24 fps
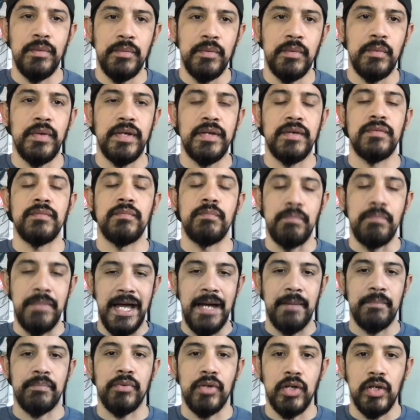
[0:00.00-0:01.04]
we win
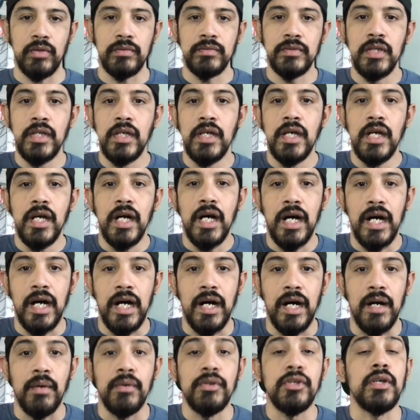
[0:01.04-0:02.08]
map roll,
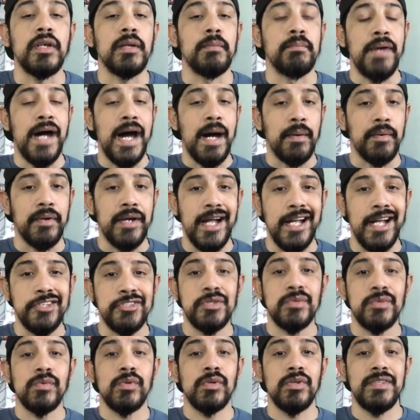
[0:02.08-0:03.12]
you can power
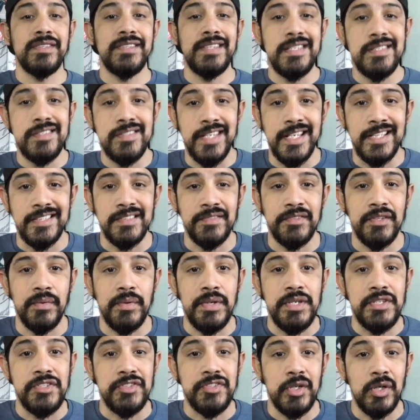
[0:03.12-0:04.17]
action roll a d6. The
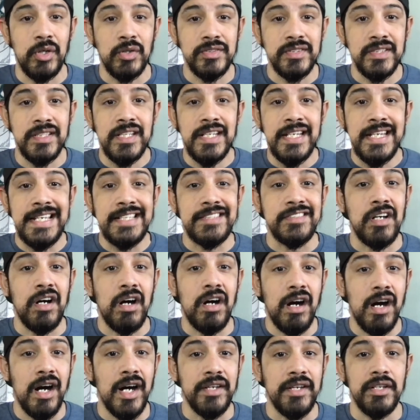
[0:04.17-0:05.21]
result is
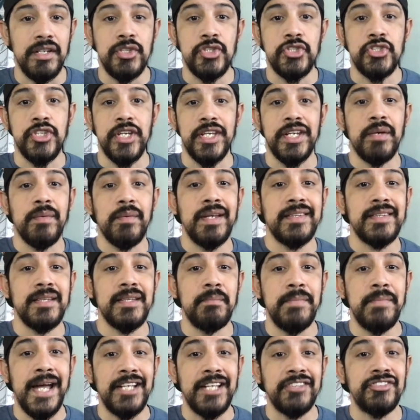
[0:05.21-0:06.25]
odd. Generate the
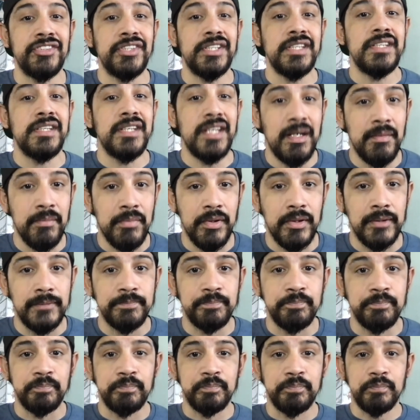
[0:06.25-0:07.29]
matching number,
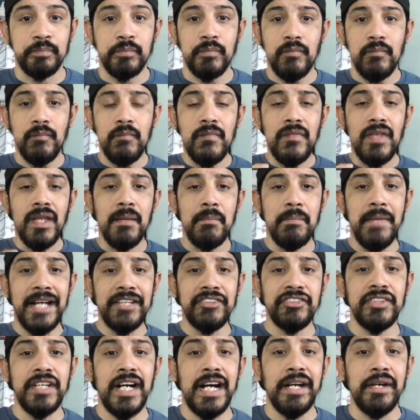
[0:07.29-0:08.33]

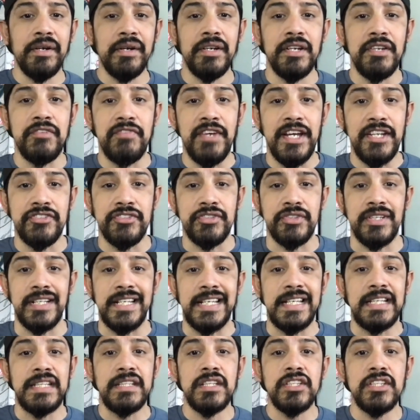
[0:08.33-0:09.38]
matching Iron Avenger
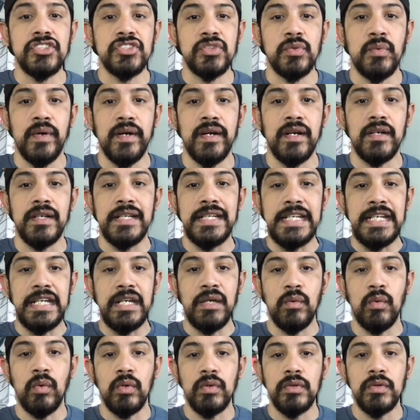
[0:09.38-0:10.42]
in the square
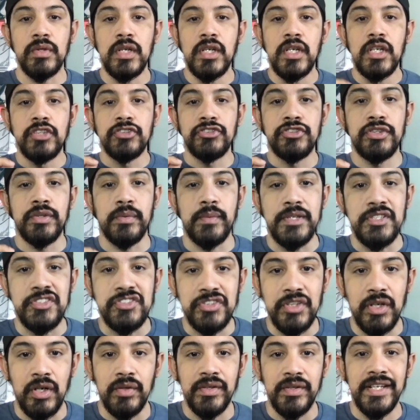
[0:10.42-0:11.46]
equal to the
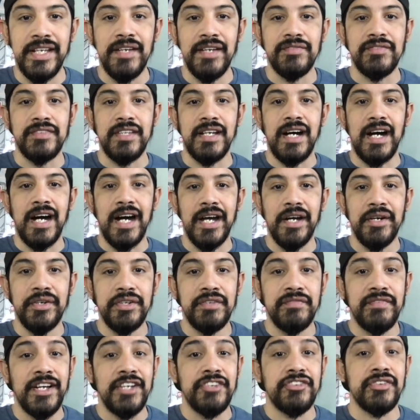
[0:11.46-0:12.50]
result if the Iron
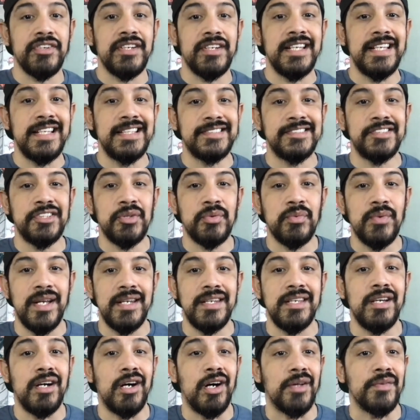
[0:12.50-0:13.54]
Avenger isn't
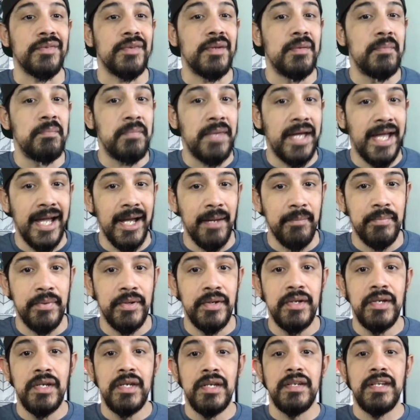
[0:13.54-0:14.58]
already on the map.
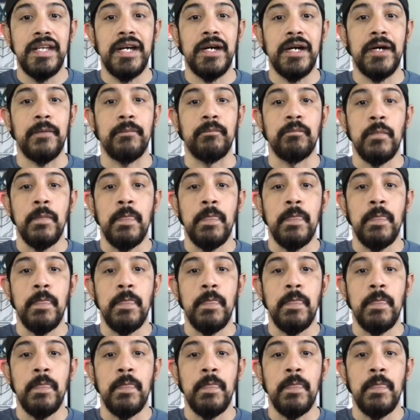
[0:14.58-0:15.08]
Now,